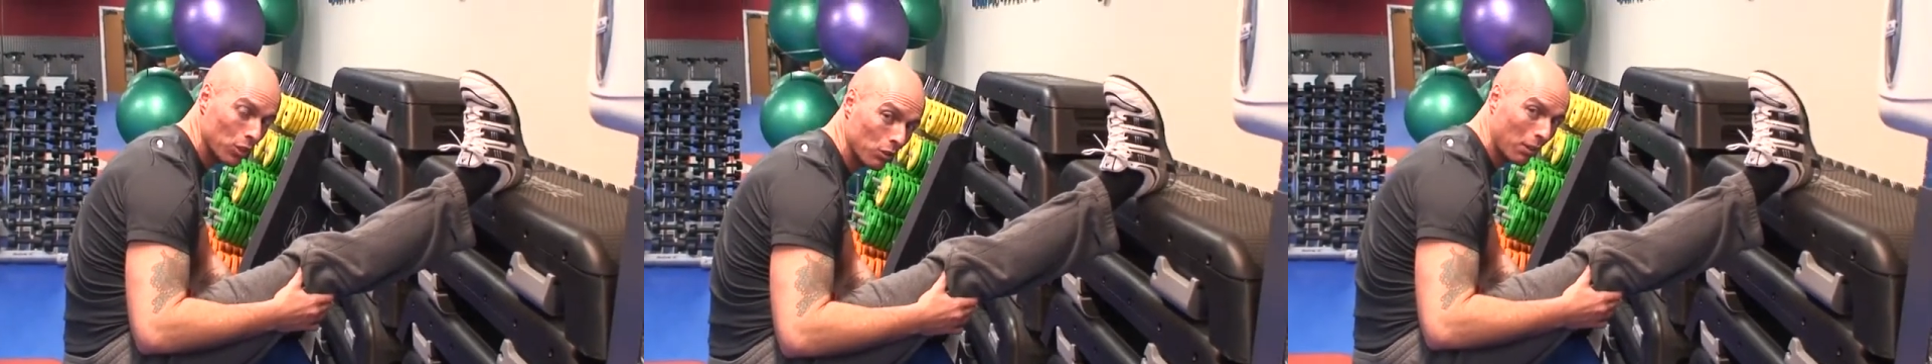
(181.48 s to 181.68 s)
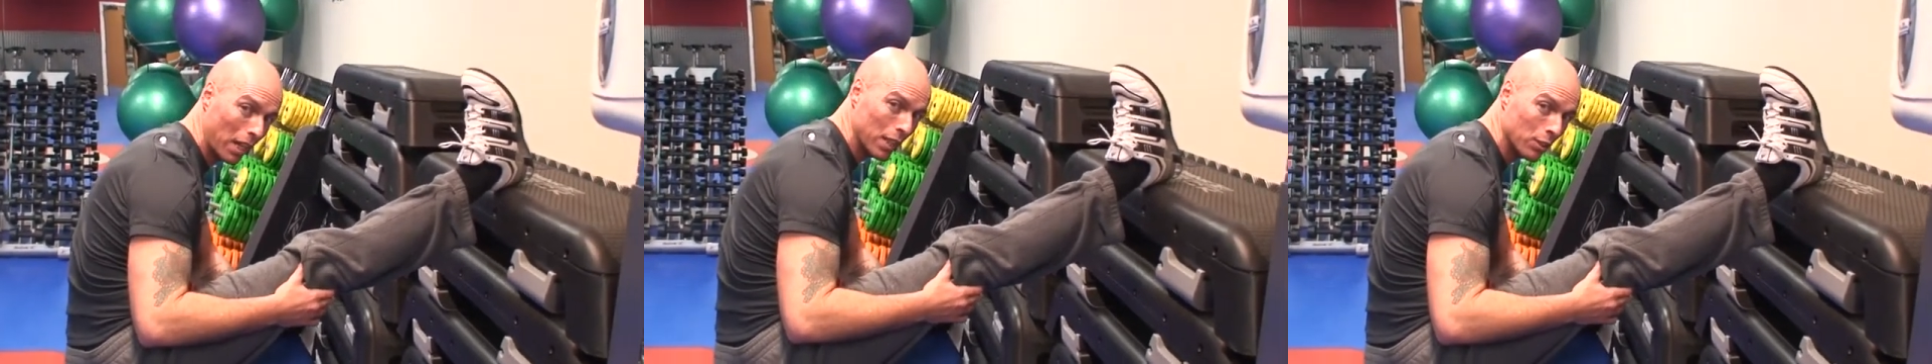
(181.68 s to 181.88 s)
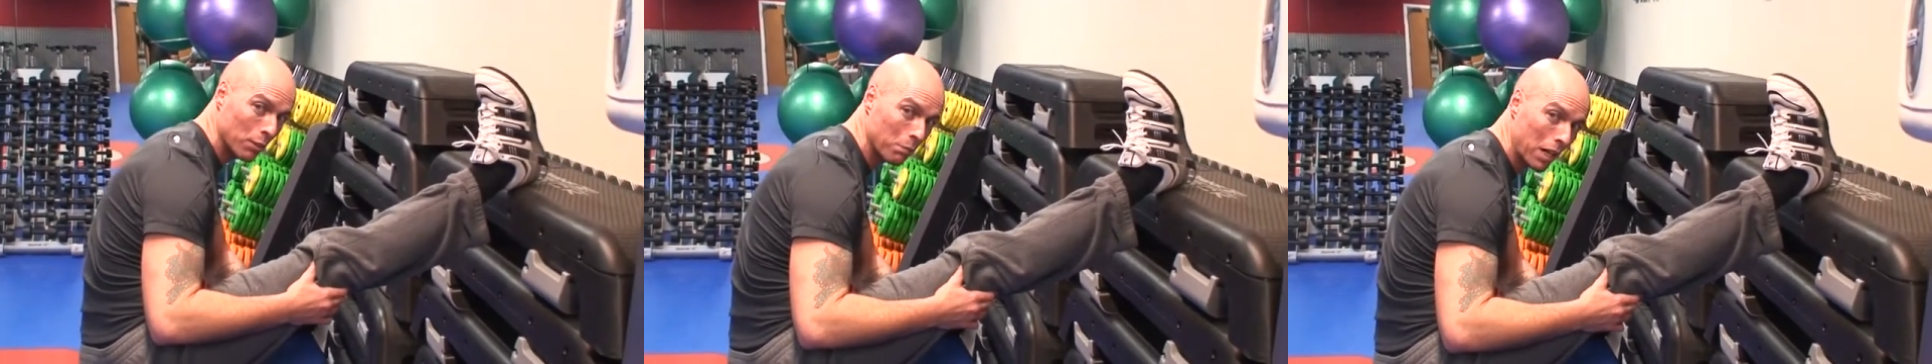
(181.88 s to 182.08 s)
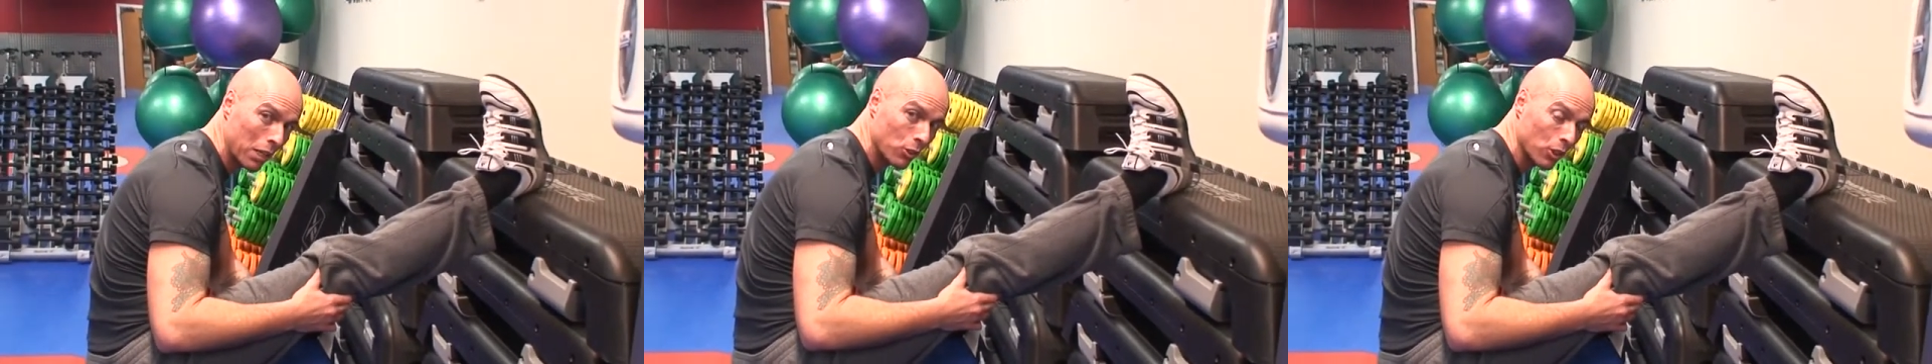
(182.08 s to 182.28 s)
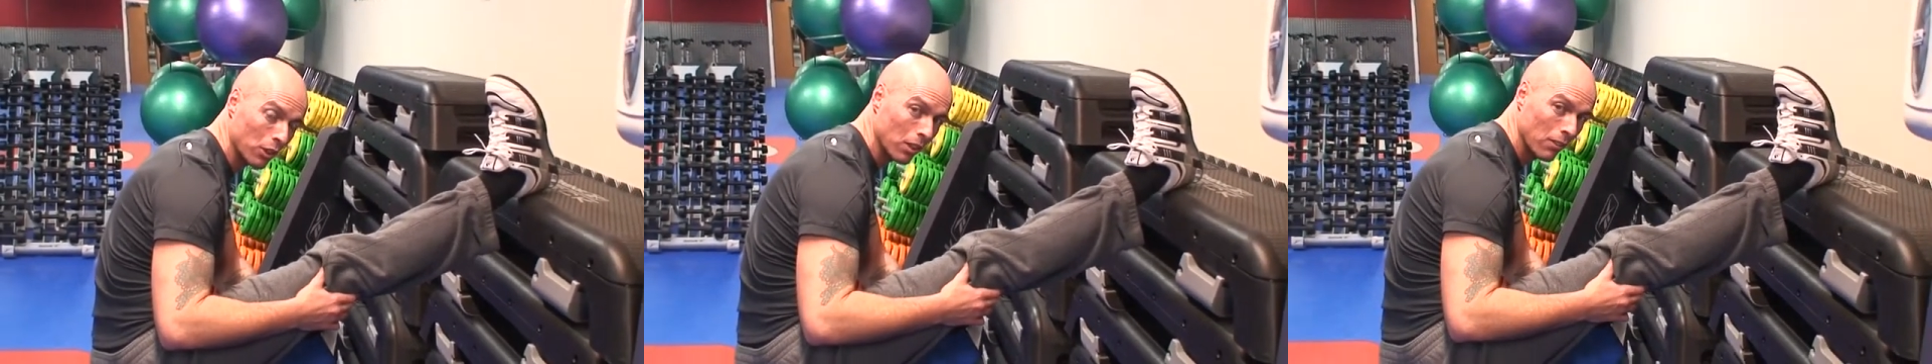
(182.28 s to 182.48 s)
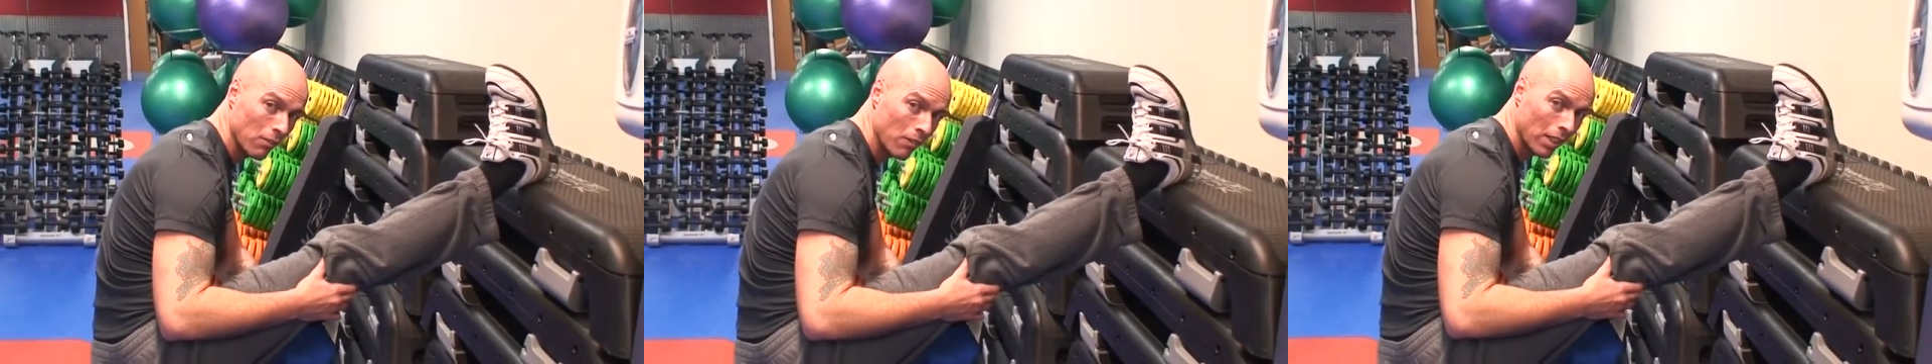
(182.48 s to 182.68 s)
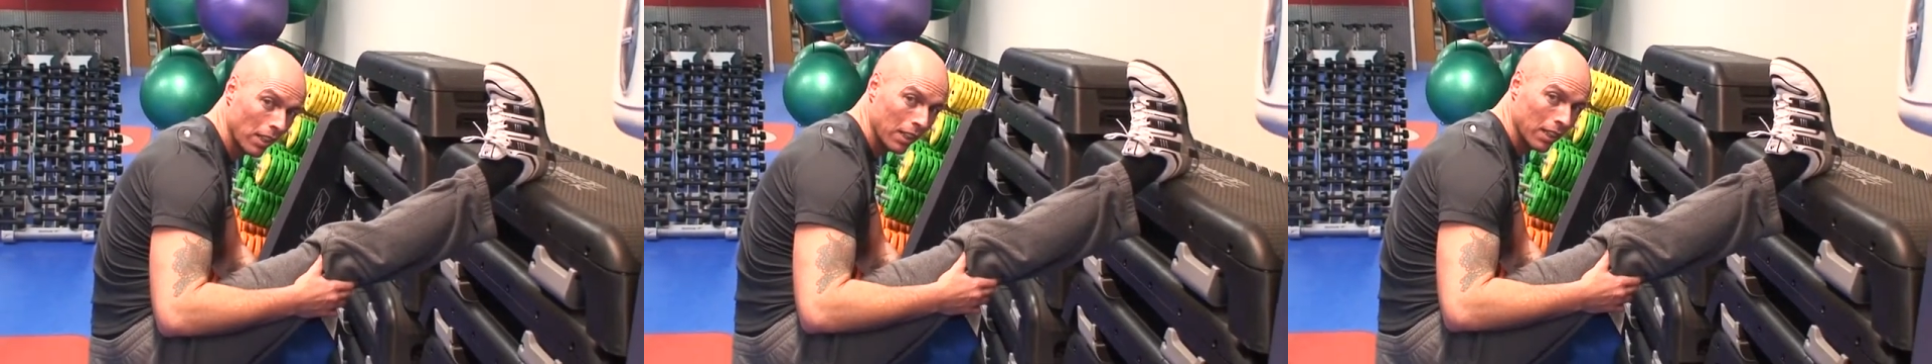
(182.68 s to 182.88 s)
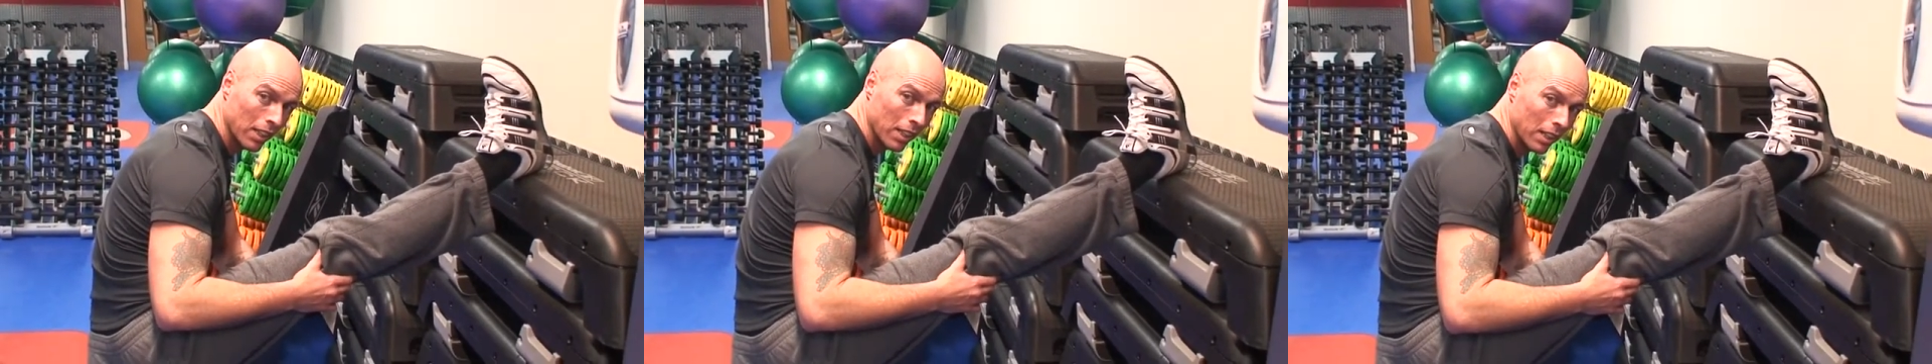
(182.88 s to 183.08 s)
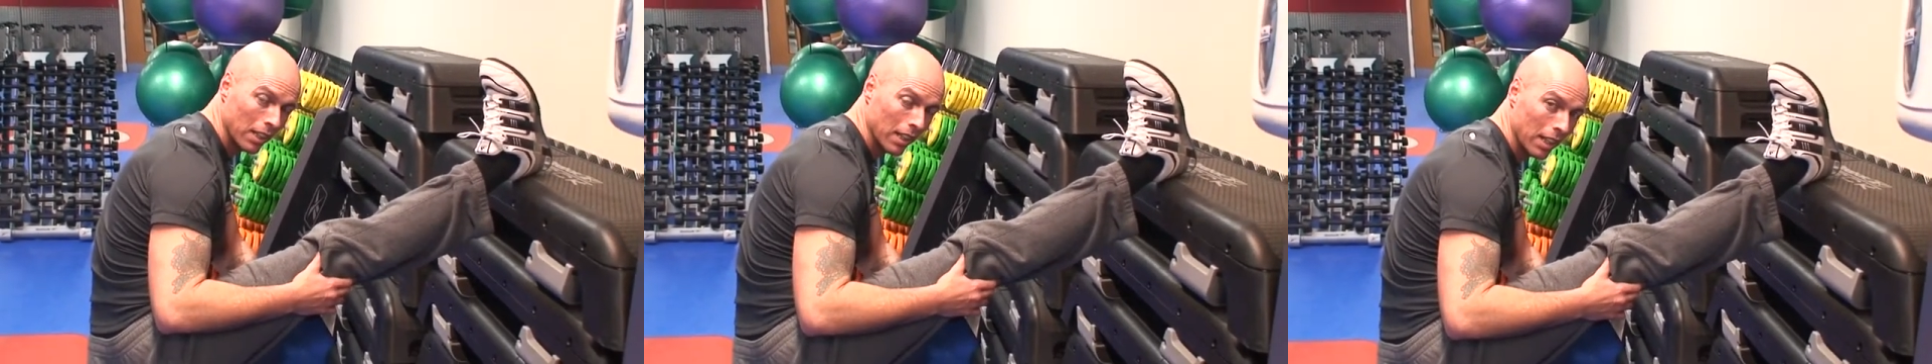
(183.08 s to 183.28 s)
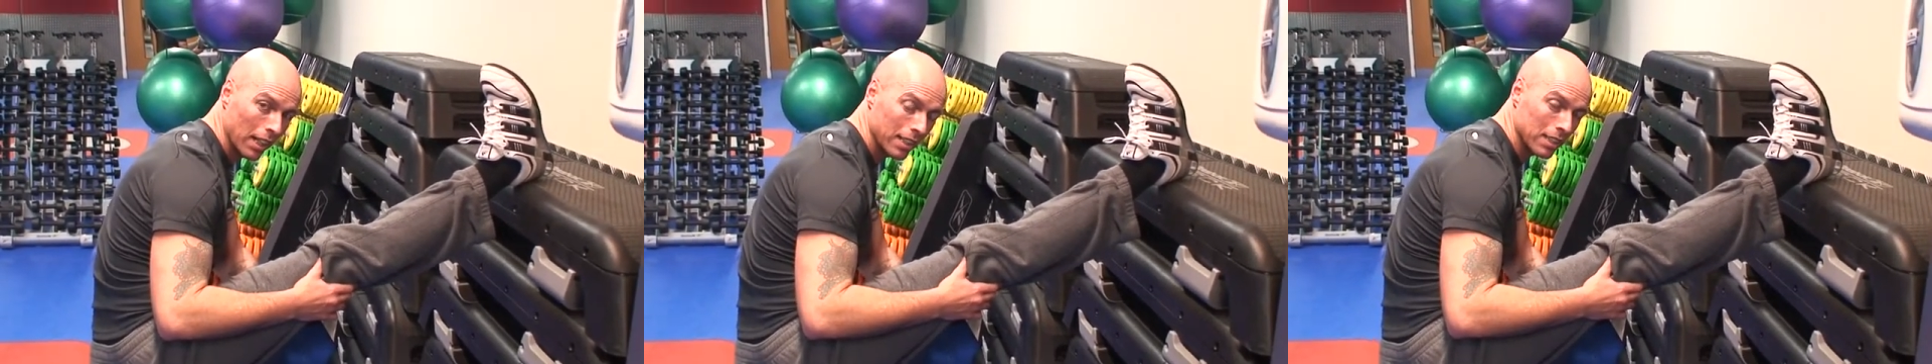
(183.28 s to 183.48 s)
your range of motion.
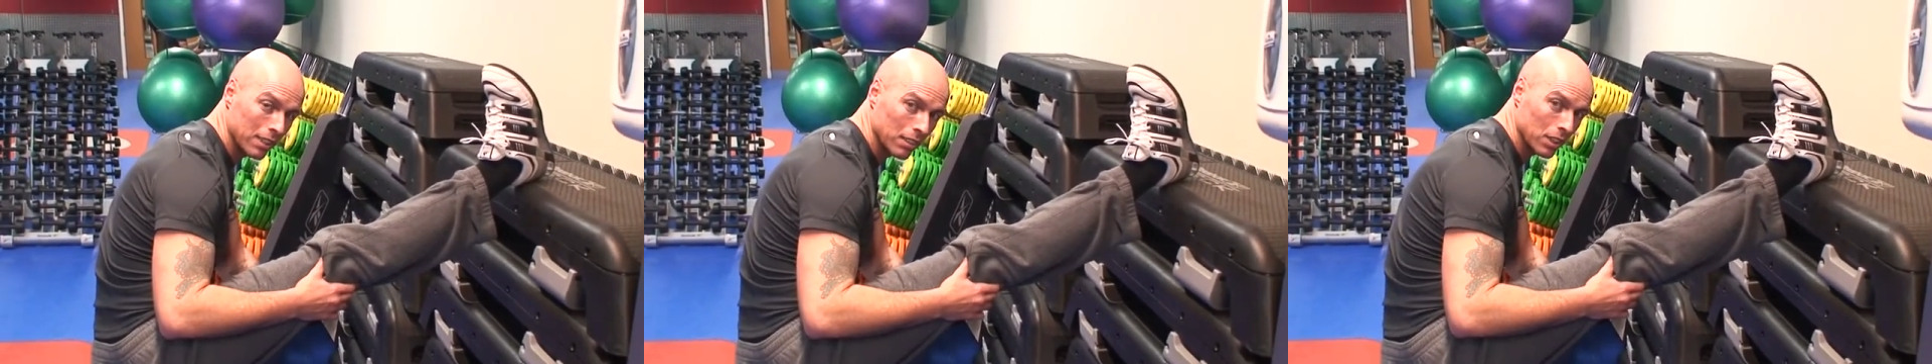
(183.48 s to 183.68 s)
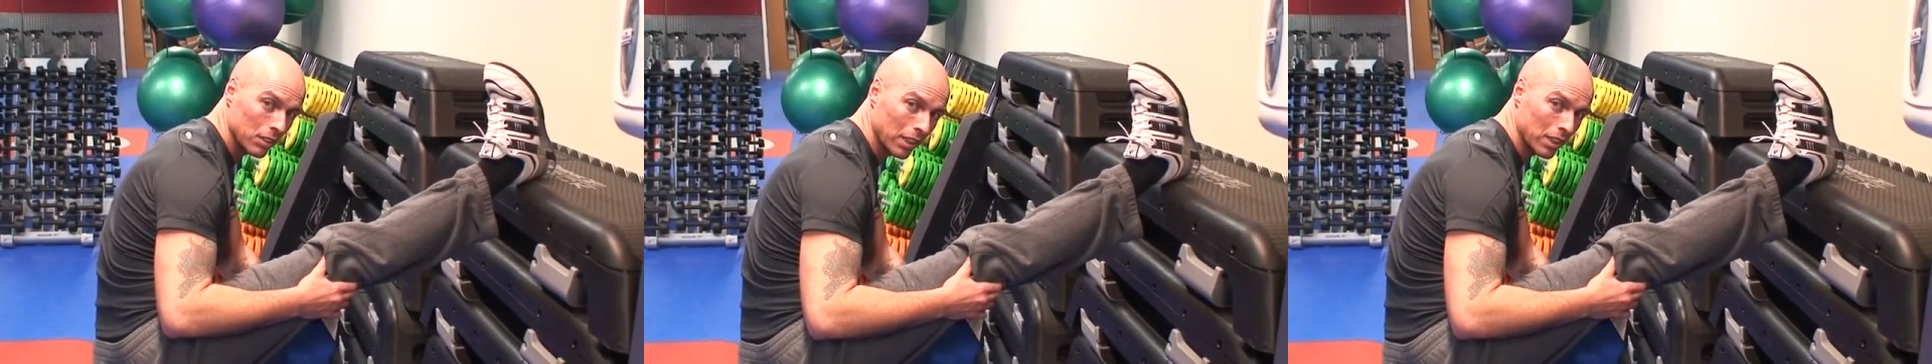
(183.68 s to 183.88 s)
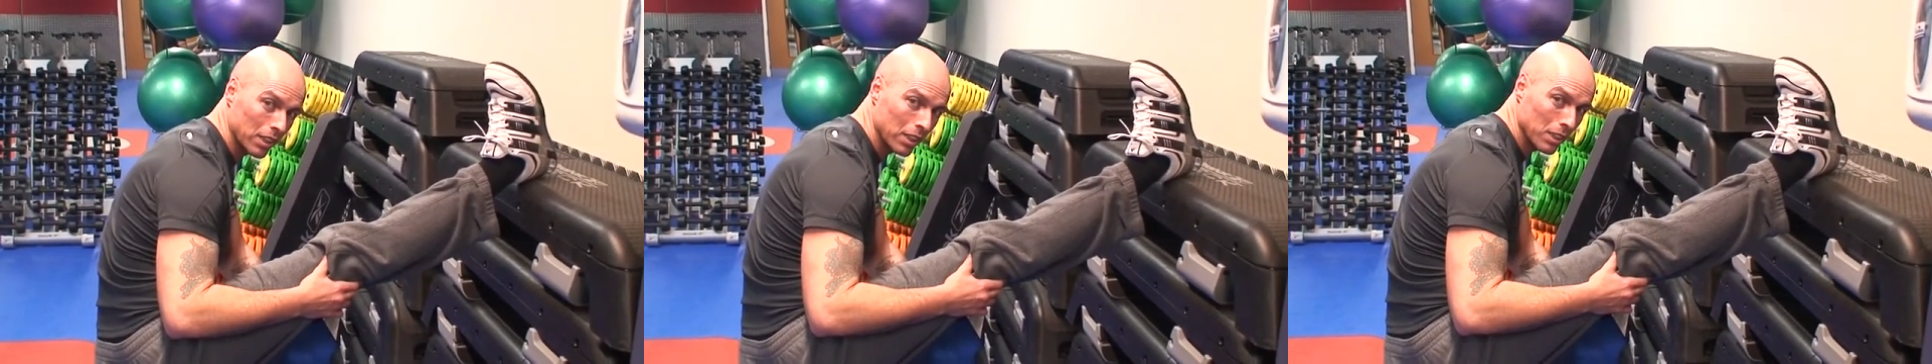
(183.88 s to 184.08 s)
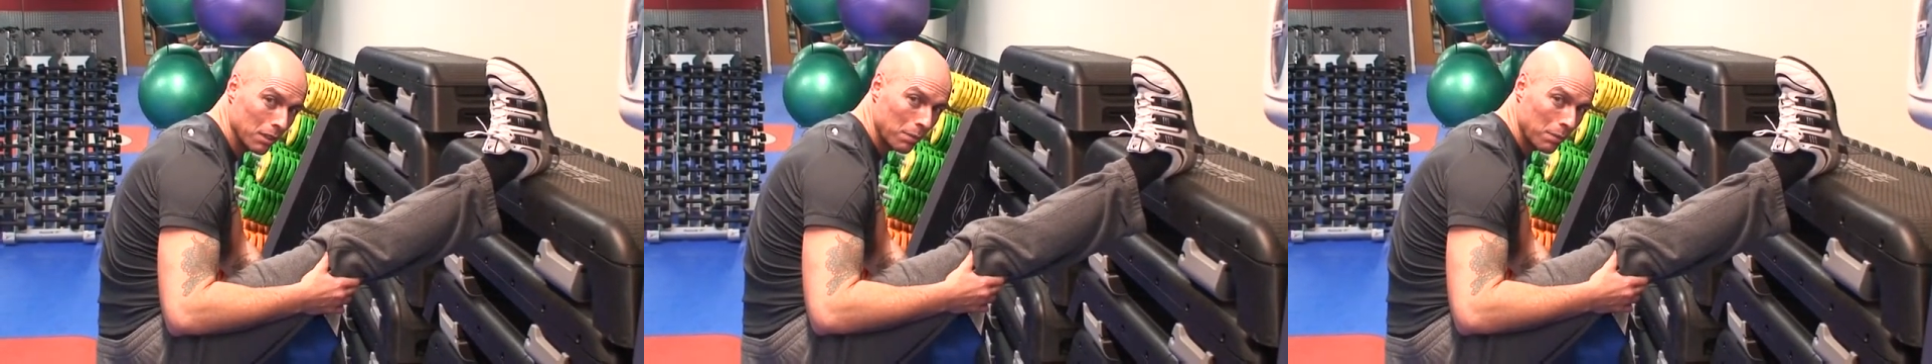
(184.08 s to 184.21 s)
And stretching is the